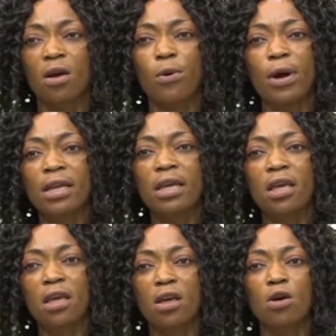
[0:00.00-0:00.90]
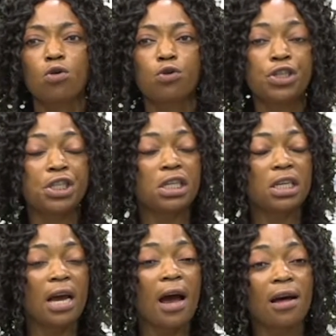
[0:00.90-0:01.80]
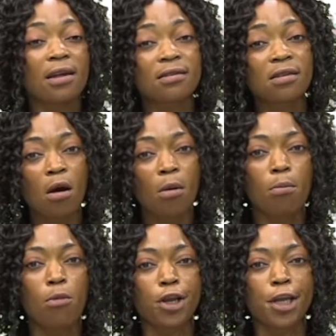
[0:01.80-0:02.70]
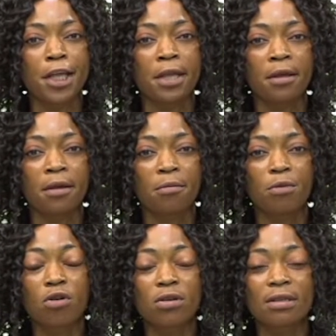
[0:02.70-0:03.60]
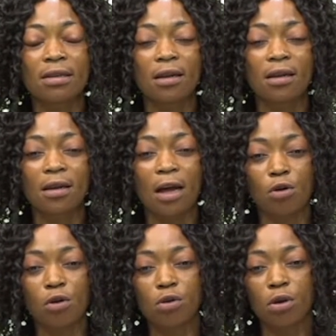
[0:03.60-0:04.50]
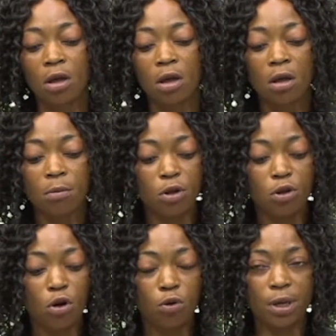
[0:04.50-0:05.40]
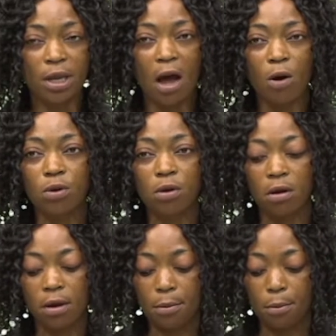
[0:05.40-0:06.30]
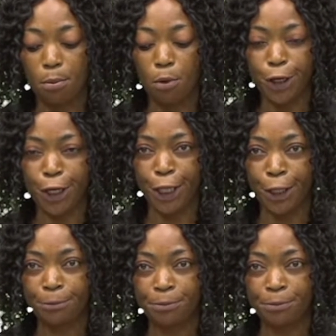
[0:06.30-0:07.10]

when he or she has money, because selling cannot be done without money.